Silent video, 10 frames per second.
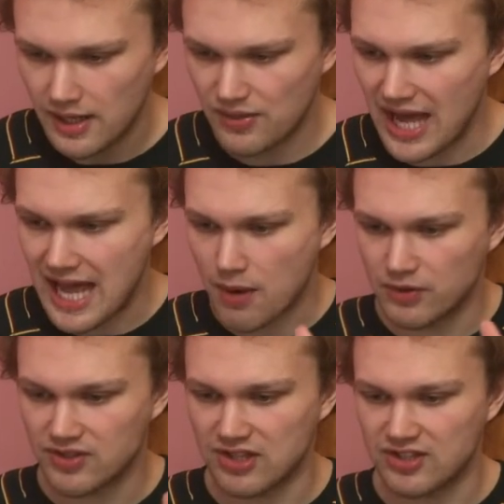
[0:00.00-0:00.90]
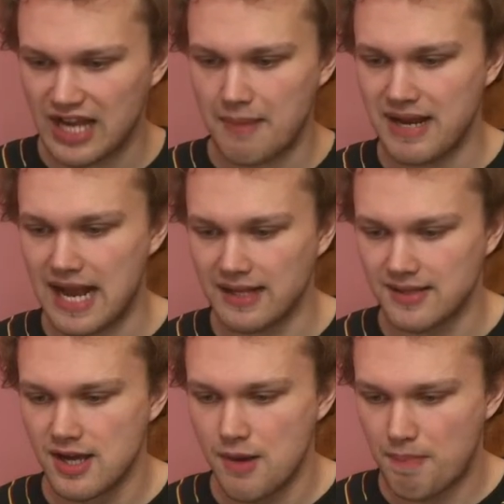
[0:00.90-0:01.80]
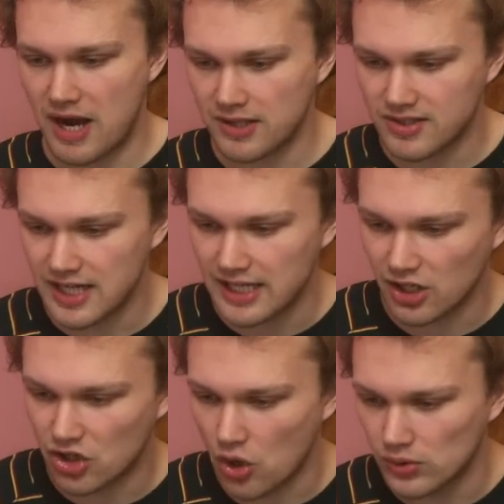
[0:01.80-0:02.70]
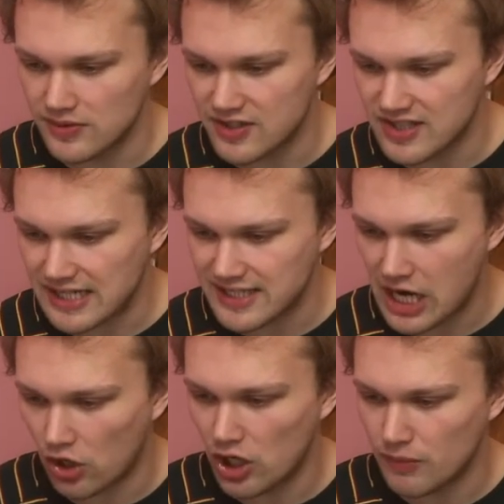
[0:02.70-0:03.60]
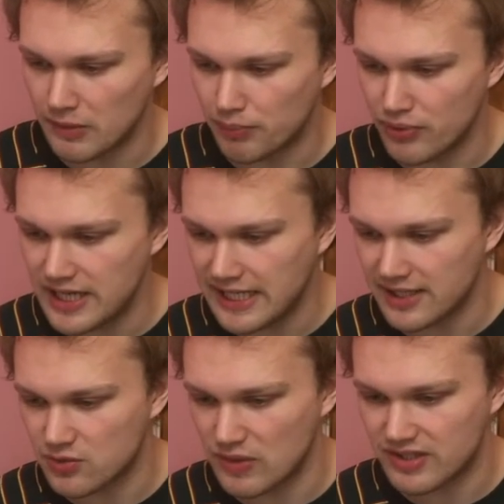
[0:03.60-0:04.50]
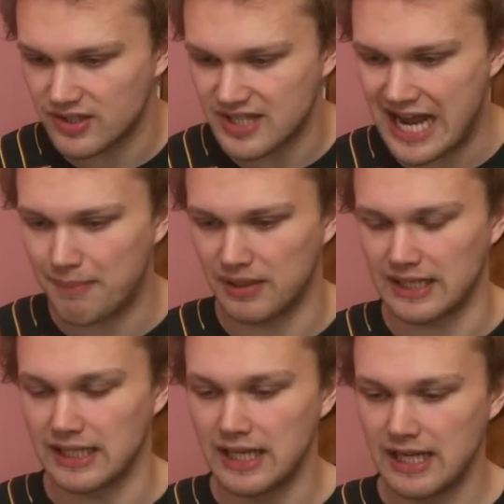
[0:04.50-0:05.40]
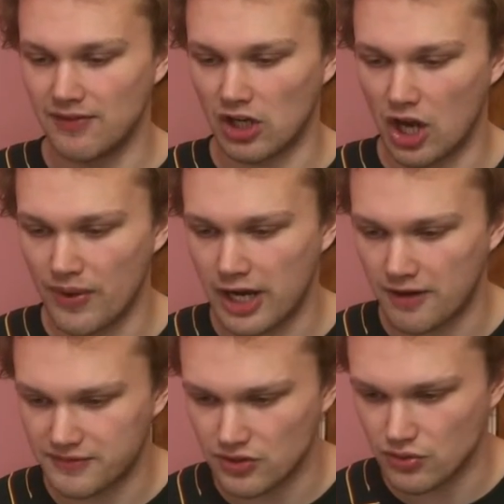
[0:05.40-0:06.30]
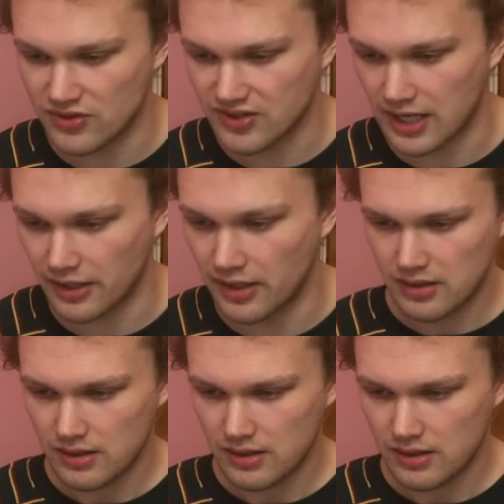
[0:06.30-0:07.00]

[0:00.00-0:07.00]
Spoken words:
There was the Samiad, basking in a golden sandy hollow and preening its whiskers happily in the glowing afternoon sun.